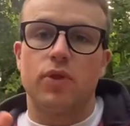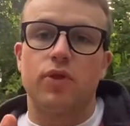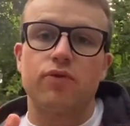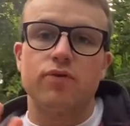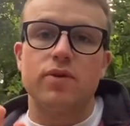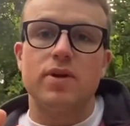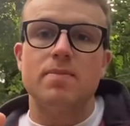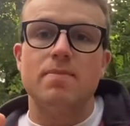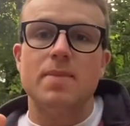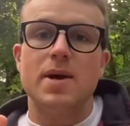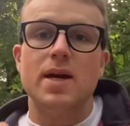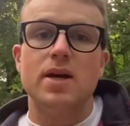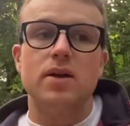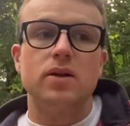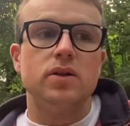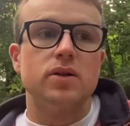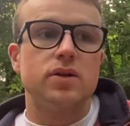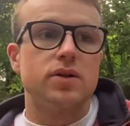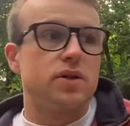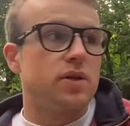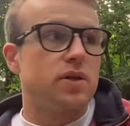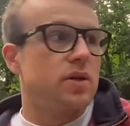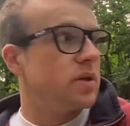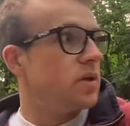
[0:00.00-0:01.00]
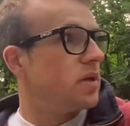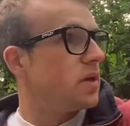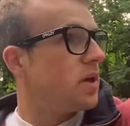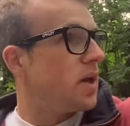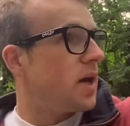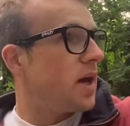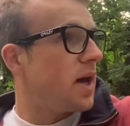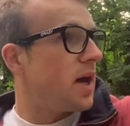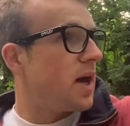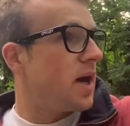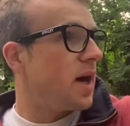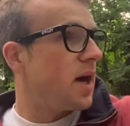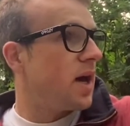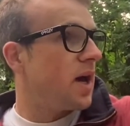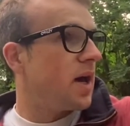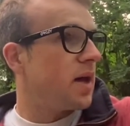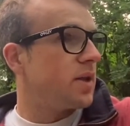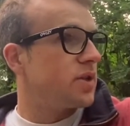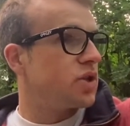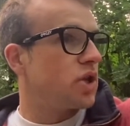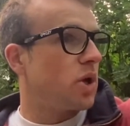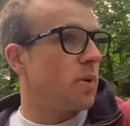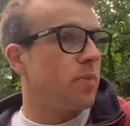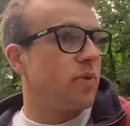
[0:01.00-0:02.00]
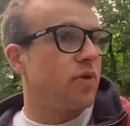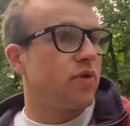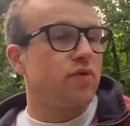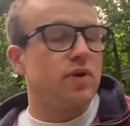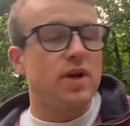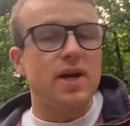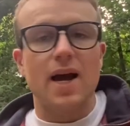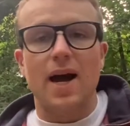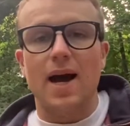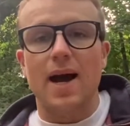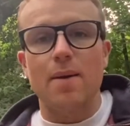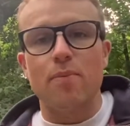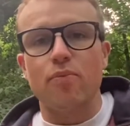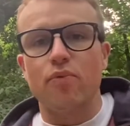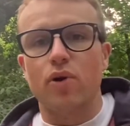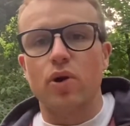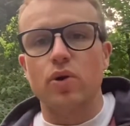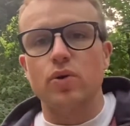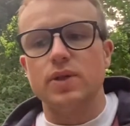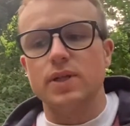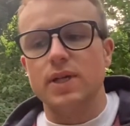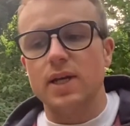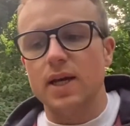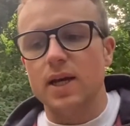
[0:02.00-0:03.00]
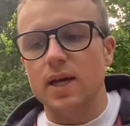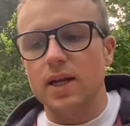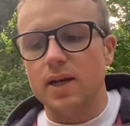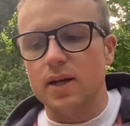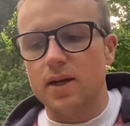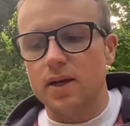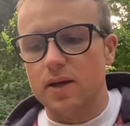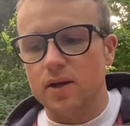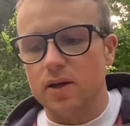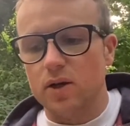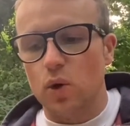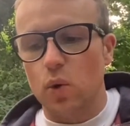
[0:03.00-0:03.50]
3 meals, top 3 high protein,